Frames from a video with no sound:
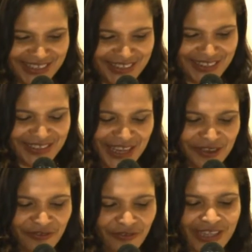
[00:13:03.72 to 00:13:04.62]
the
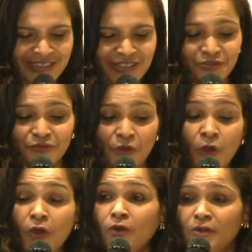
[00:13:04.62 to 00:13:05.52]
sacrifices you have
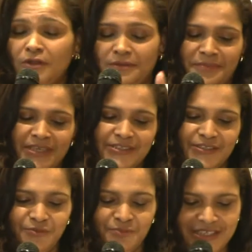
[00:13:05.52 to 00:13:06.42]
all made to
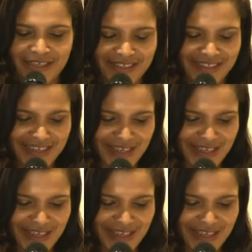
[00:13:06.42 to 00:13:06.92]
be here today.